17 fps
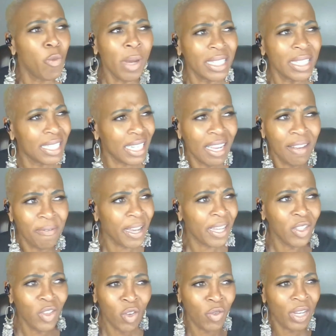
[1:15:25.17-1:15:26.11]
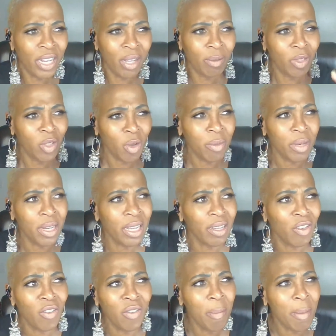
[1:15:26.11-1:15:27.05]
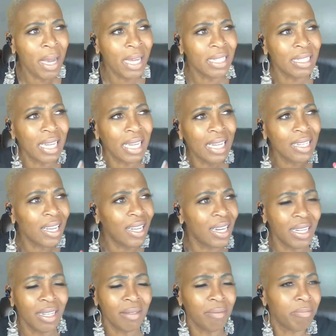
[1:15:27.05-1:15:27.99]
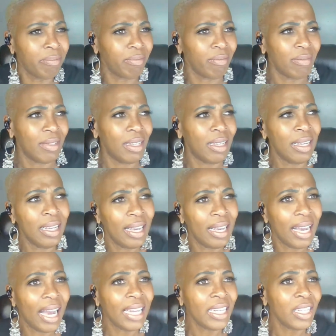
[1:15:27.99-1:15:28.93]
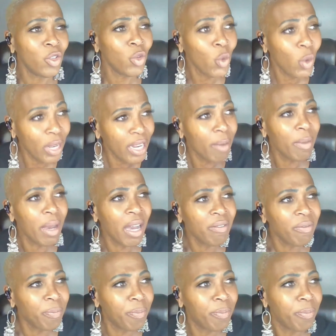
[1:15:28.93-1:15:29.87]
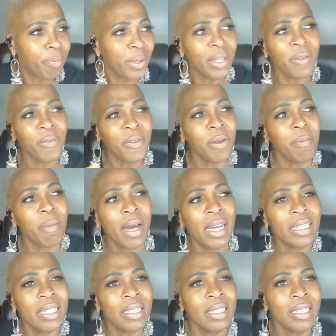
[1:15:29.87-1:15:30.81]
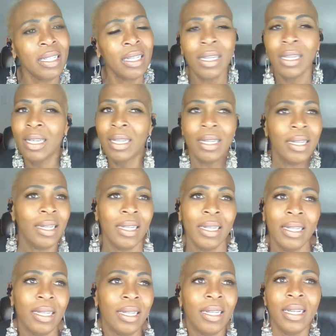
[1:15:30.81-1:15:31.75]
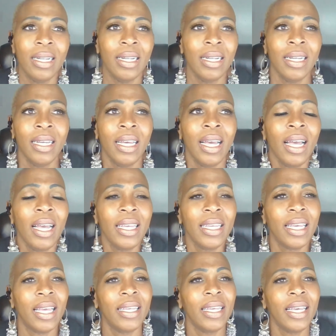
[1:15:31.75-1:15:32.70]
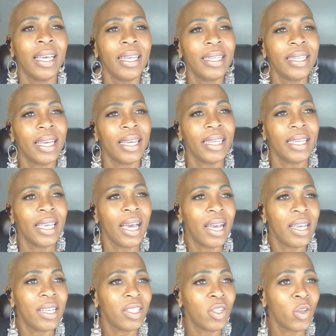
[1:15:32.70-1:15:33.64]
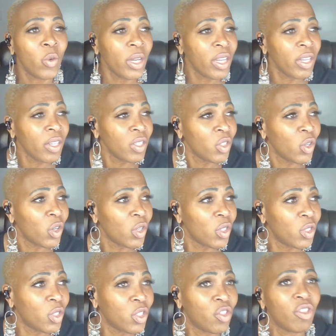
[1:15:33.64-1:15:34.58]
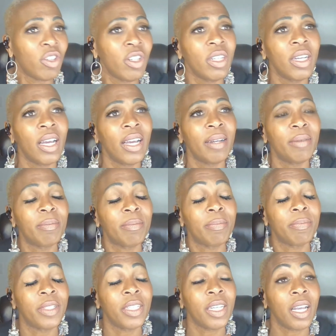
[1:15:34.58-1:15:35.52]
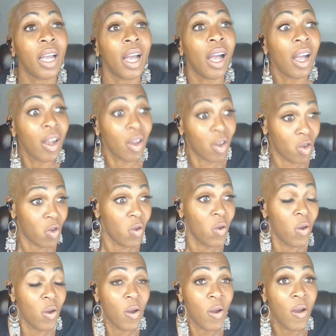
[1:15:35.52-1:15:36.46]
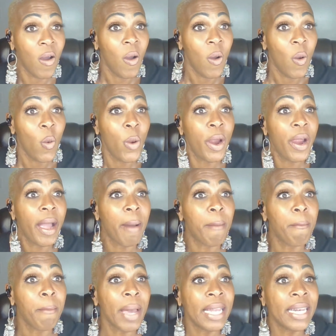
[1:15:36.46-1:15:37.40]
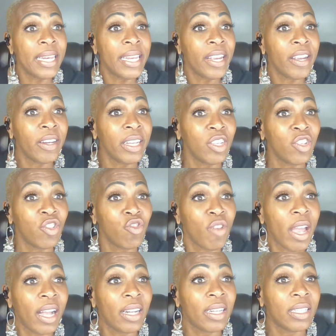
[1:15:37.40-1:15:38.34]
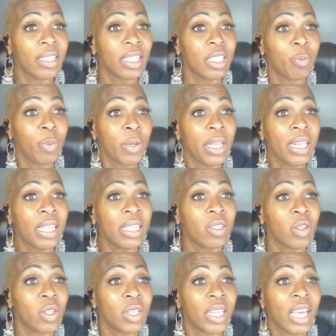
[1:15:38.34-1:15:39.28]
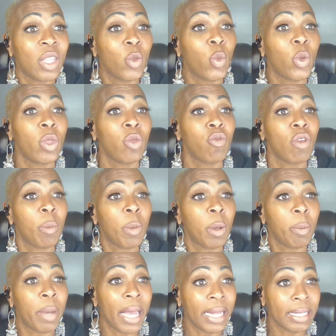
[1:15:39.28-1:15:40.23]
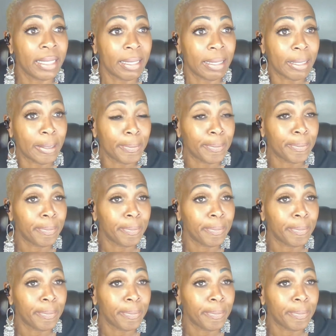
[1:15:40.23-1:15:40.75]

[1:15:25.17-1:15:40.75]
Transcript: still a fight over them, something there, over man and all of them. And the 2 of them are pitting for the man. So we're going to circle to Chicago, where a man nearly strangles his penis to death with rubber bands.